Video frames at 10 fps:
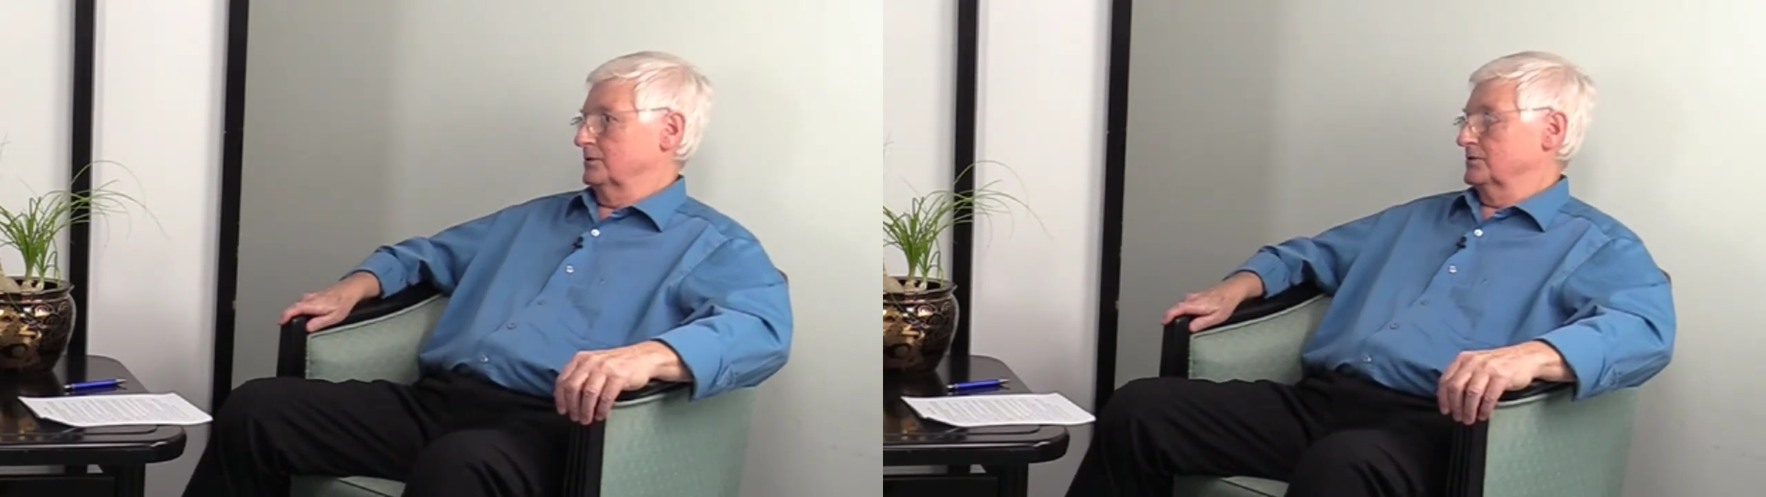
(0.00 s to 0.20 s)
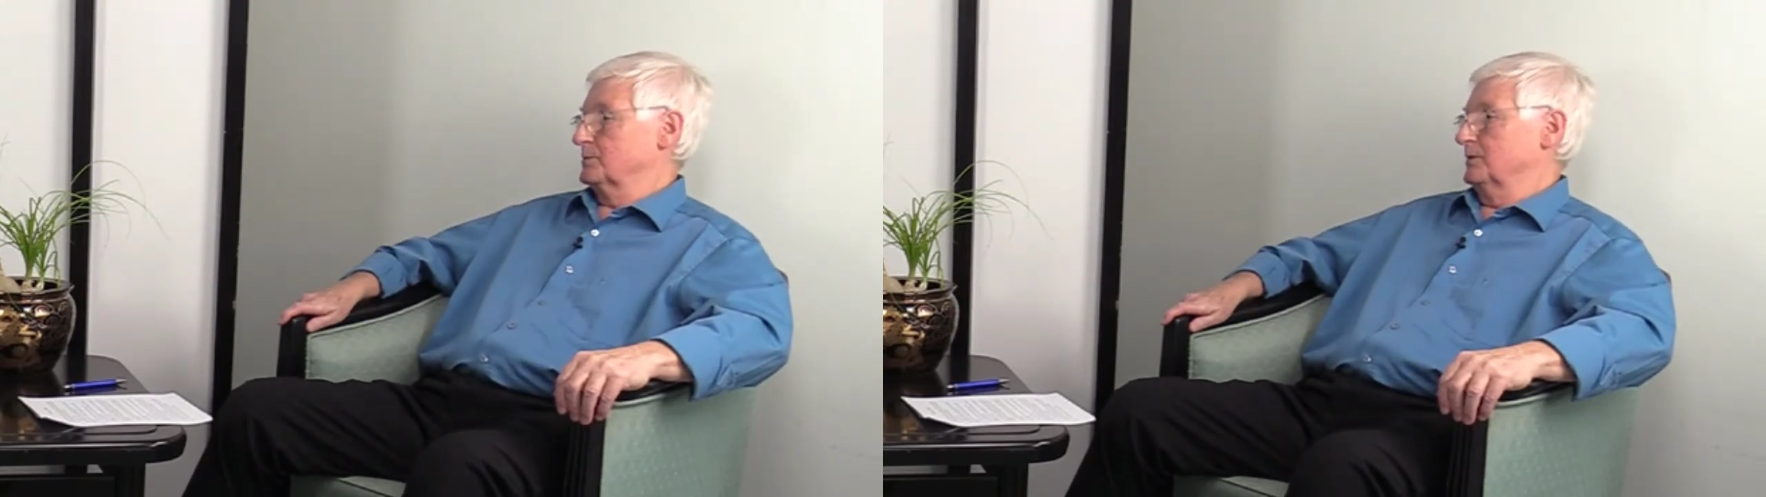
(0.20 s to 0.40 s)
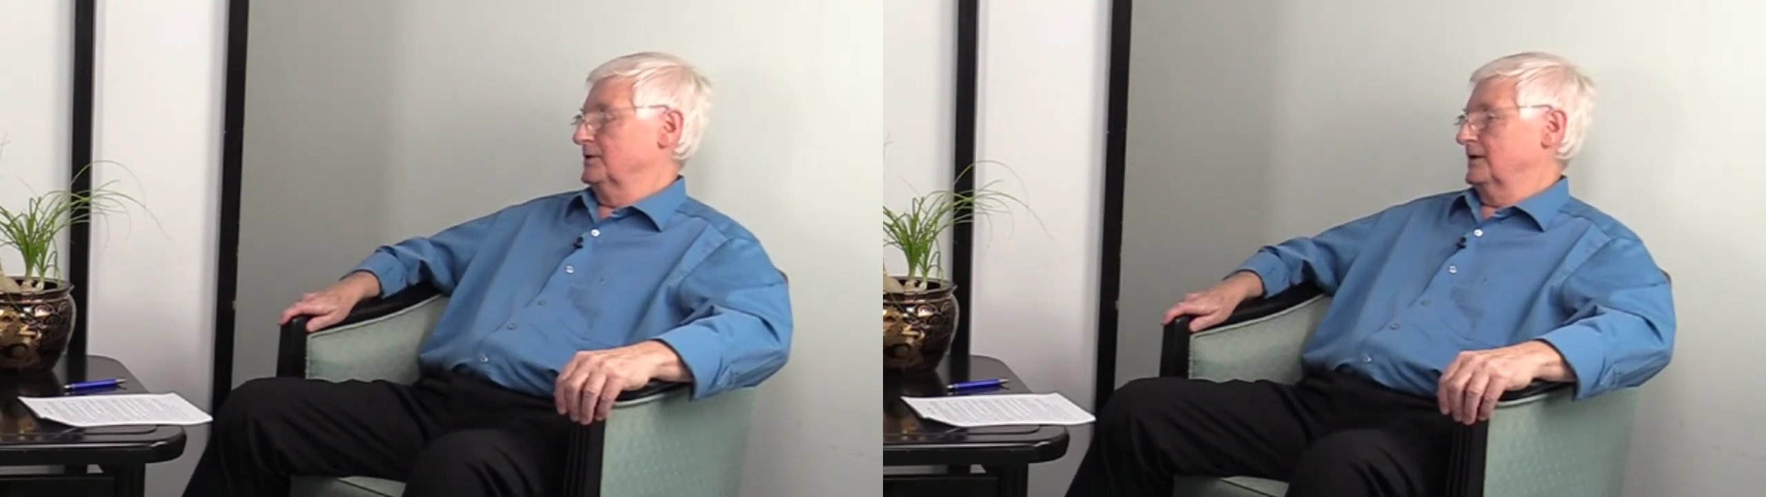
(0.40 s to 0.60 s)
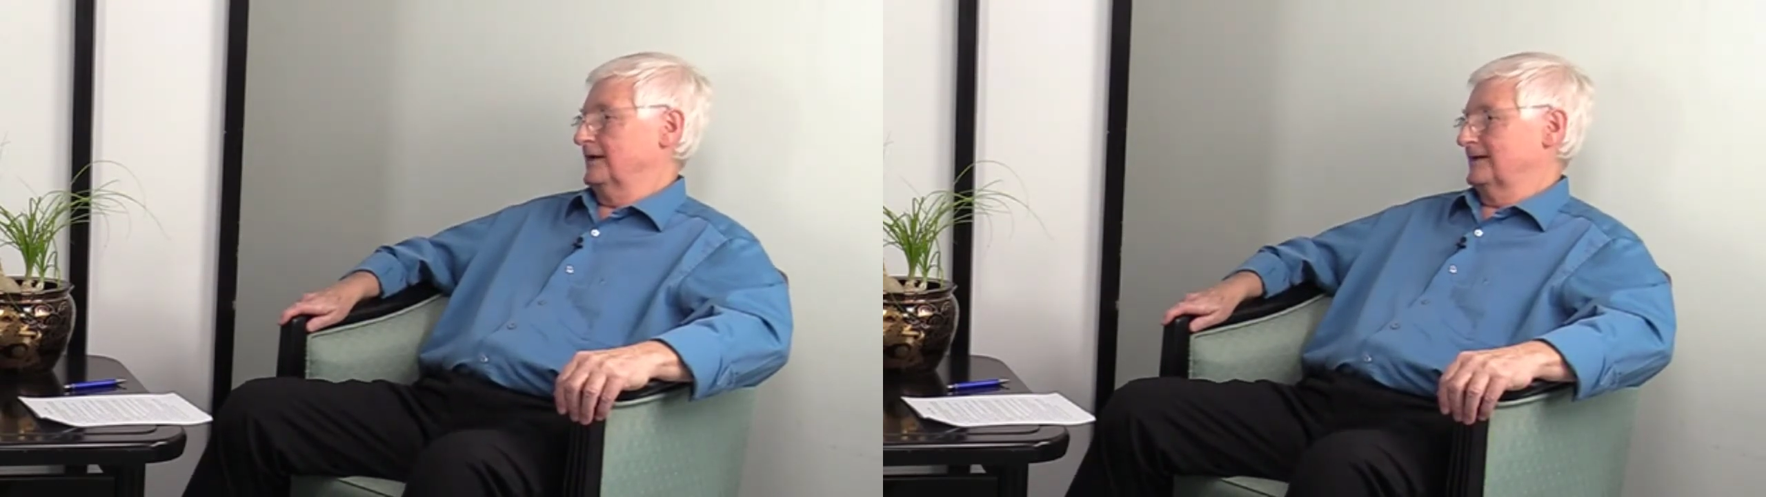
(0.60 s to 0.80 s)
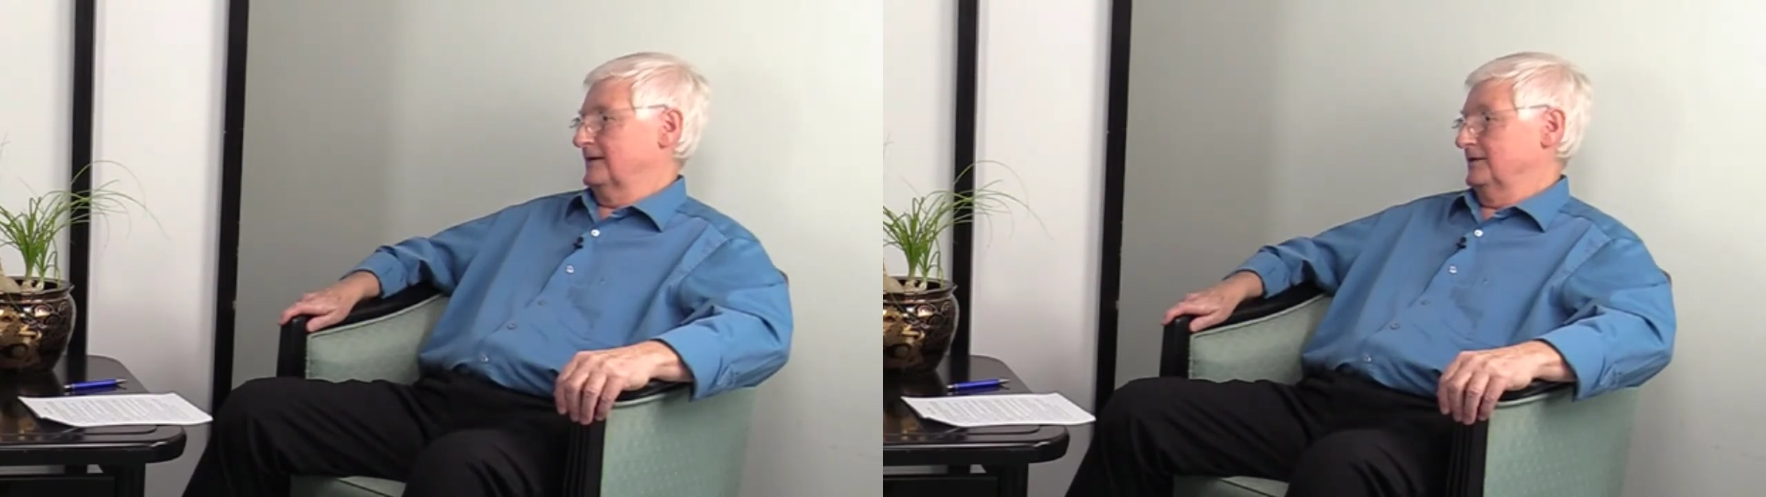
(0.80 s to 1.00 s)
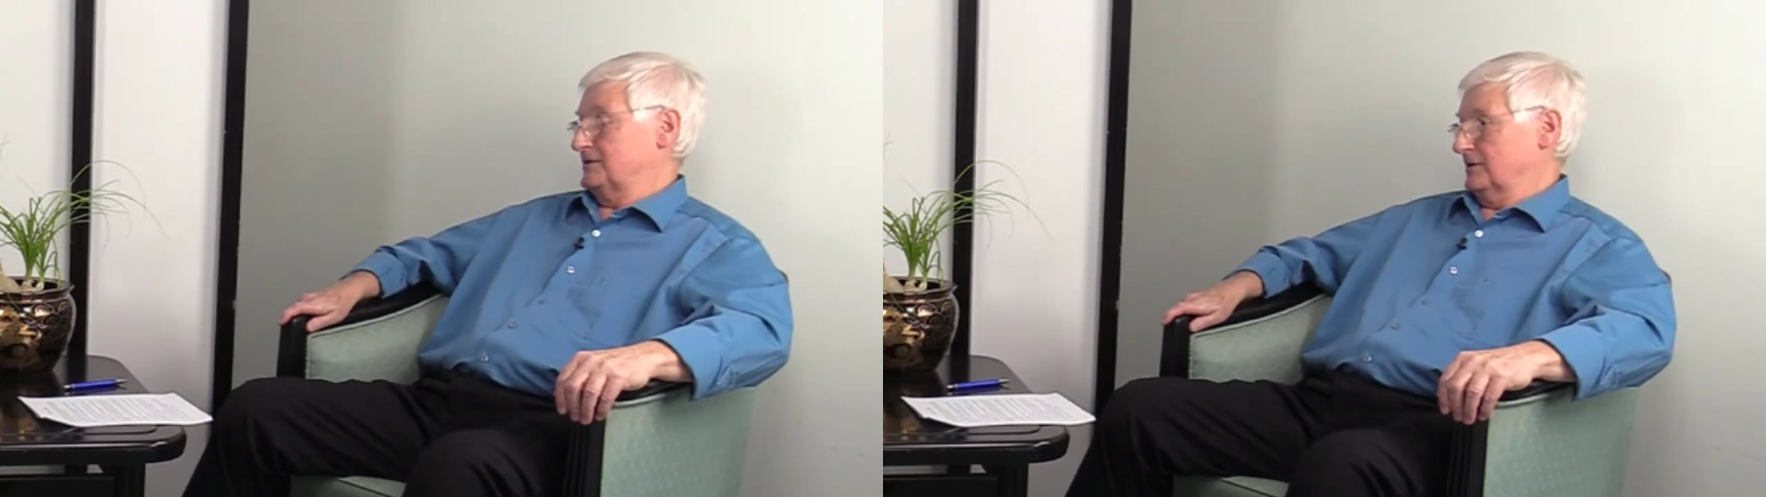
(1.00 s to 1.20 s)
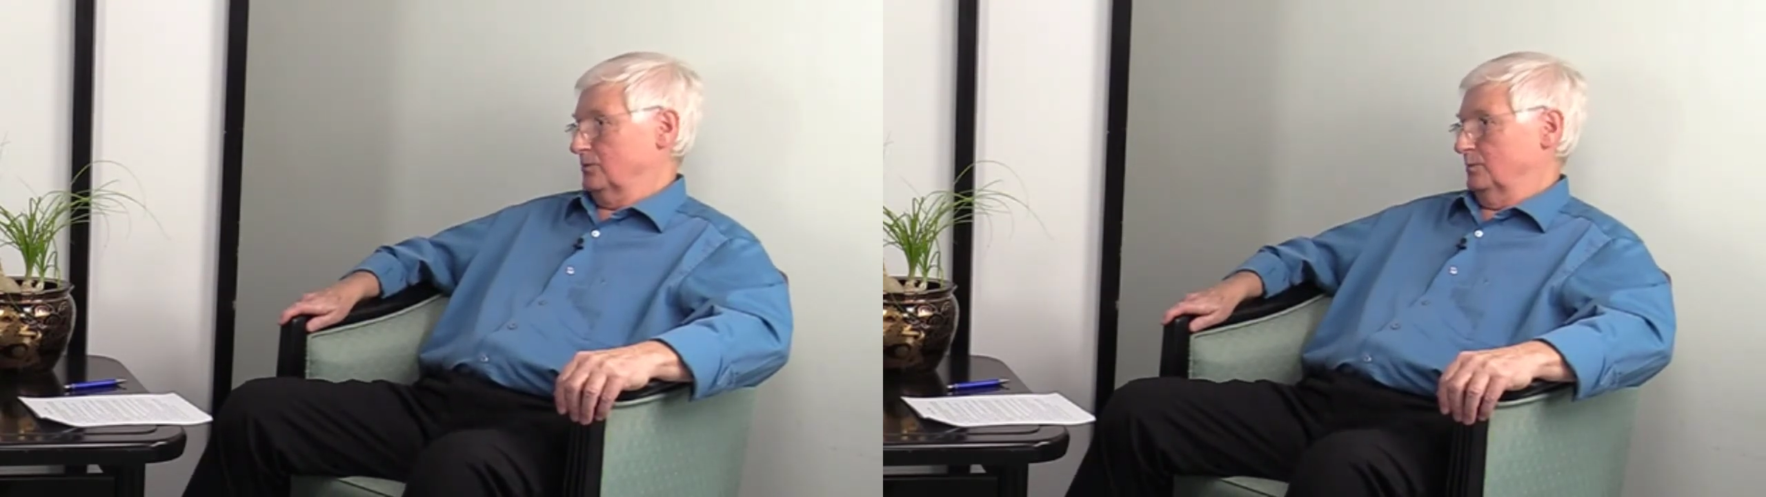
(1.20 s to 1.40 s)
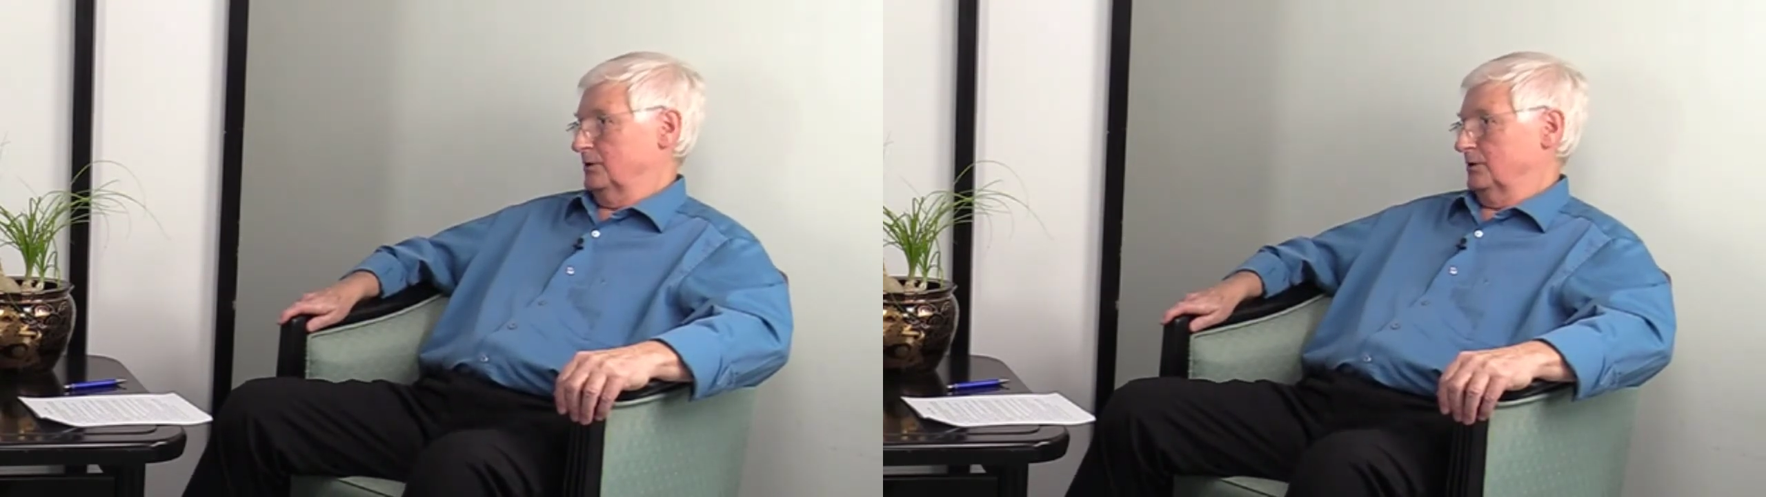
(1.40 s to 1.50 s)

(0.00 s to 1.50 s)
and as my analytical